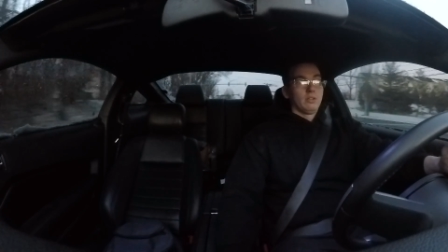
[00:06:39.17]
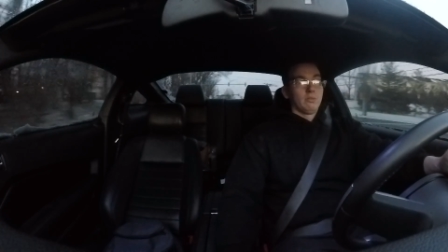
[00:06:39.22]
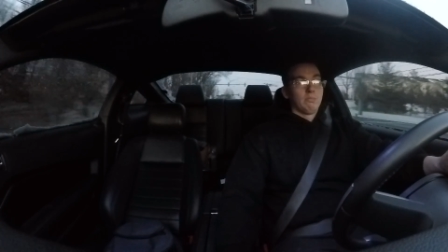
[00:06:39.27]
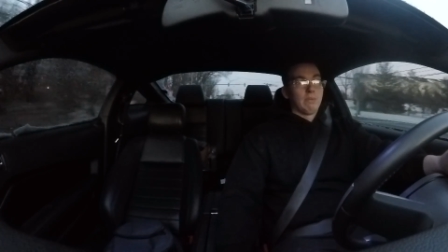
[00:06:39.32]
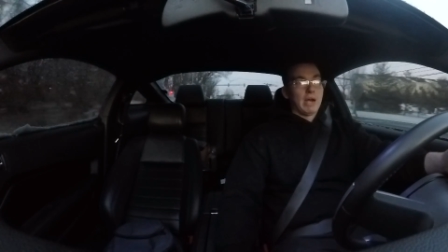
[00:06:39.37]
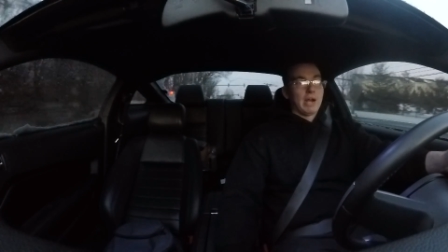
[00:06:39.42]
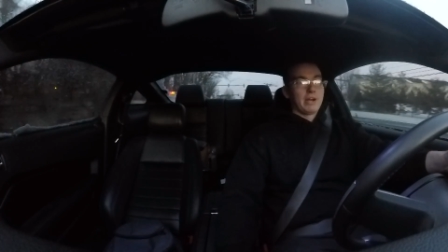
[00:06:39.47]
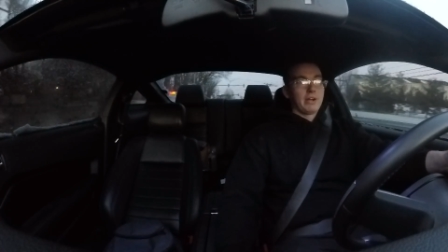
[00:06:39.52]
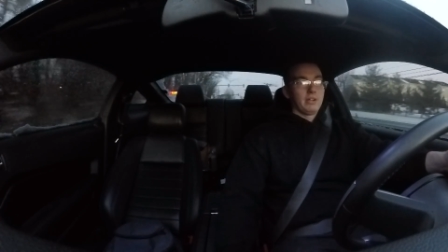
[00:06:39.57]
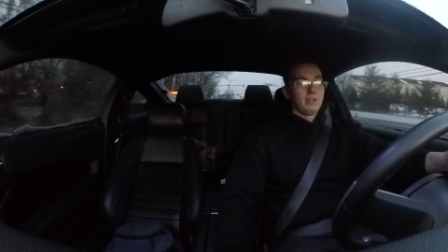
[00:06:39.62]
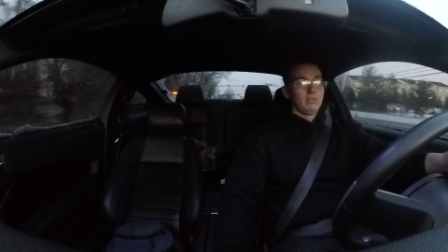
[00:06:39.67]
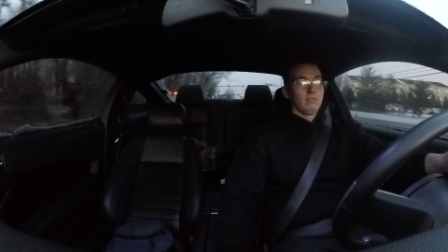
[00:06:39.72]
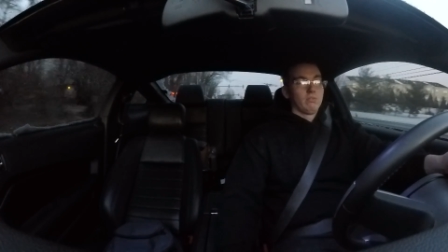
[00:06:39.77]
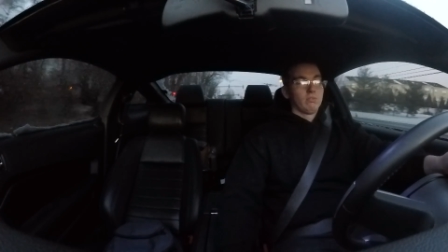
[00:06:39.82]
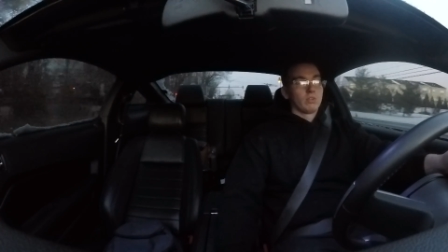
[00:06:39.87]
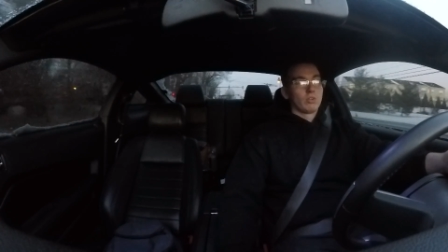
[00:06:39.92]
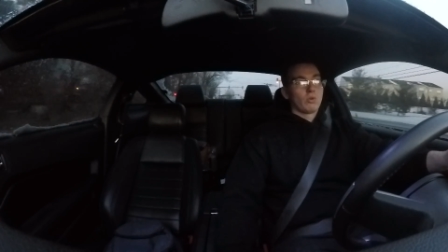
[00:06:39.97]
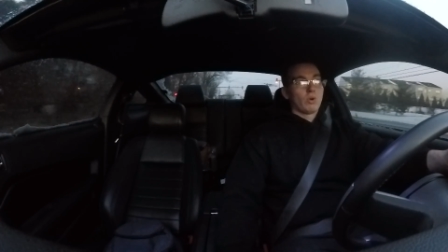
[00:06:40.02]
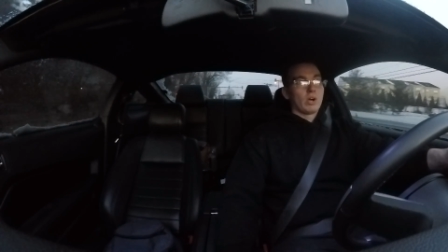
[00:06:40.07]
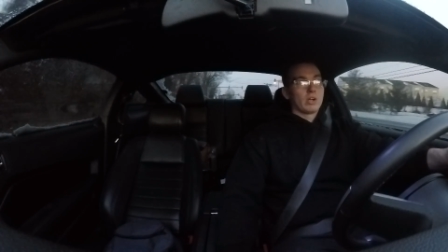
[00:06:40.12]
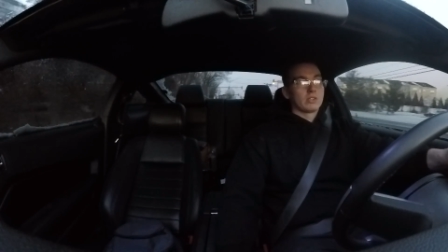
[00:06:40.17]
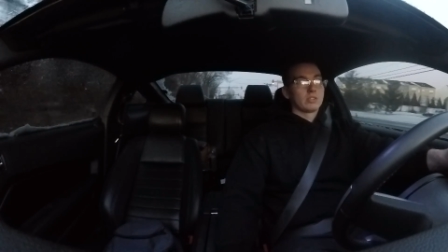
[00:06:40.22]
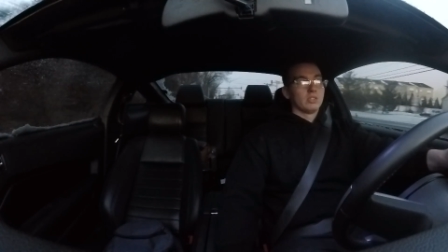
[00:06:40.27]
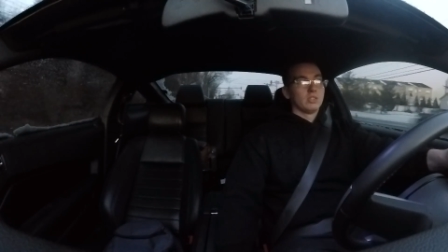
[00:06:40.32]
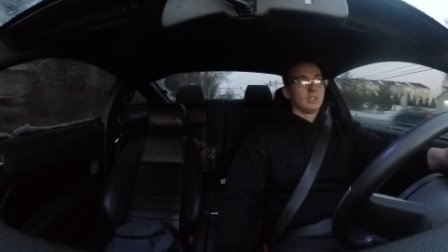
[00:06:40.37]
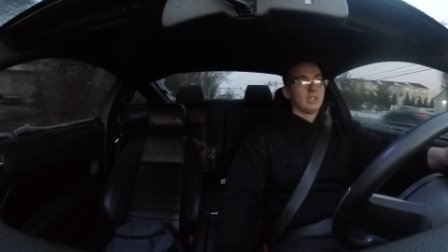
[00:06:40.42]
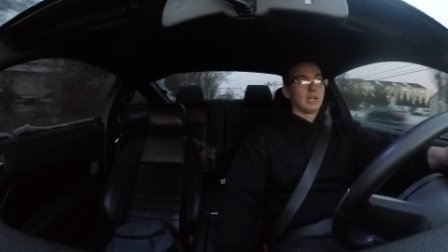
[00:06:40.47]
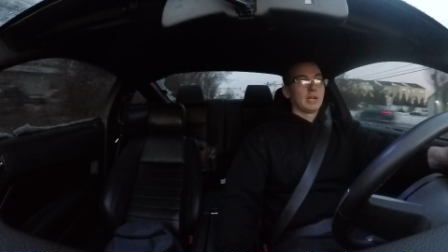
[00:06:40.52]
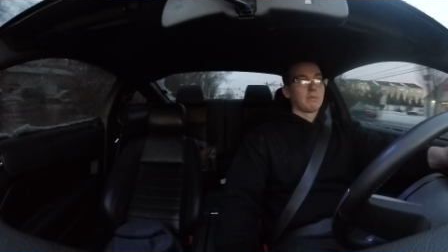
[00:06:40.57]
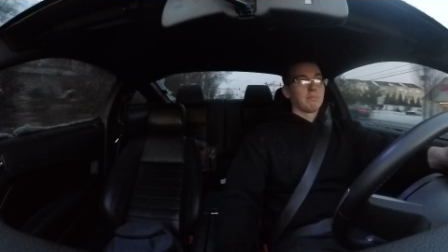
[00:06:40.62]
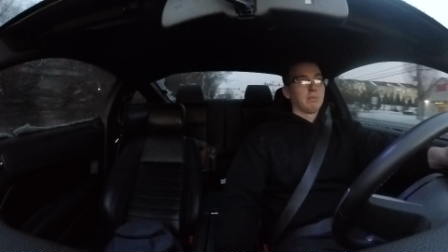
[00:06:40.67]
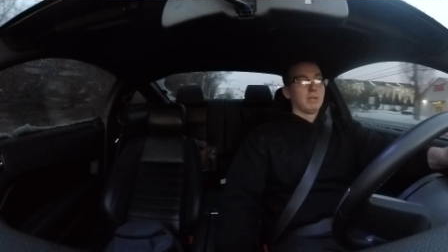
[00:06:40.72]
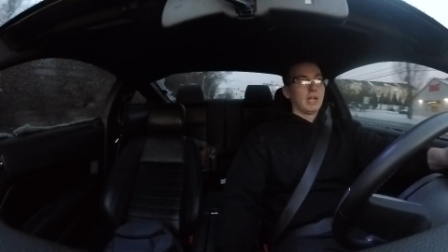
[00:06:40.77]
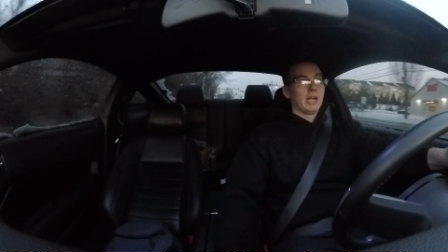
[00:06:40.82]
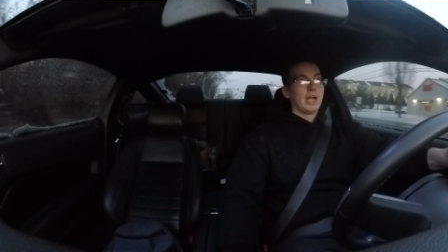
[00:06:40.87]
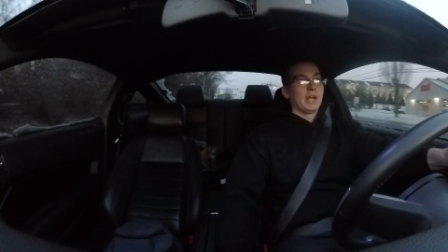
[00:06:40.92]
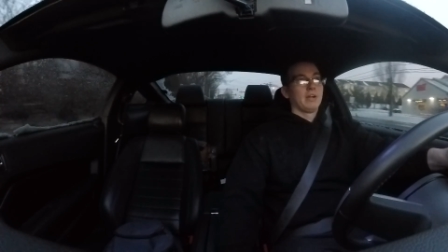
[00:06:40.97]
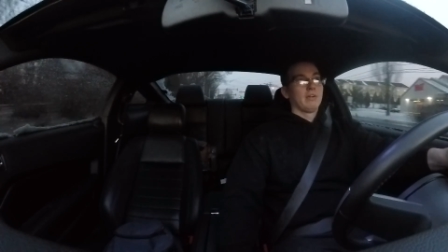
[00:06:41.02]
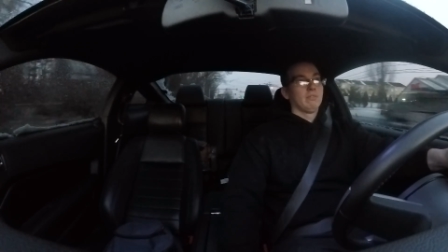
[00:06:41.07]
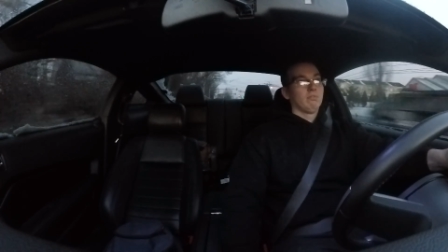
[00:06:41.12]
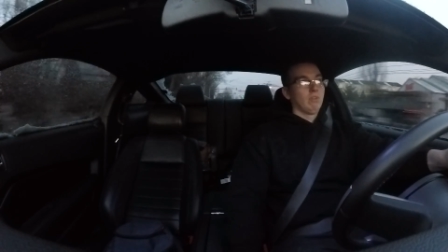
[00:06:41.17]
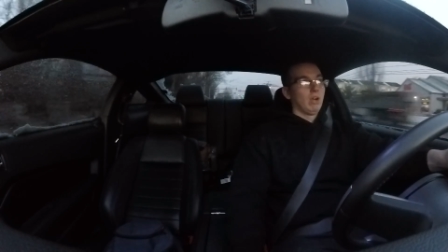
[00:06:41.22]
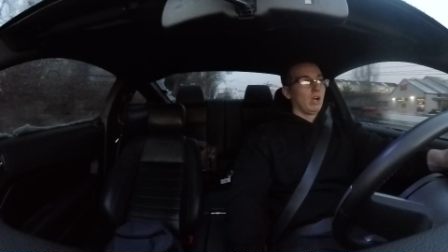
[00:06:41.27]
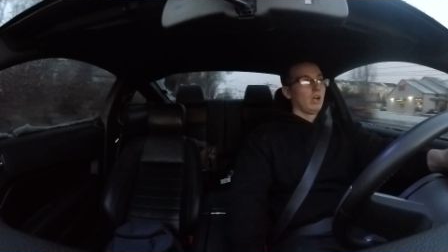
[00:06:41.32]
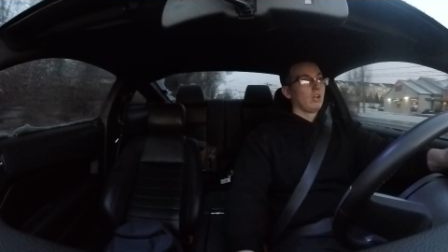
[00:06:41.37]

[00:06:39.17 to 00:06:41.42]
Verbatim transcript: Mine requires synthetic blend.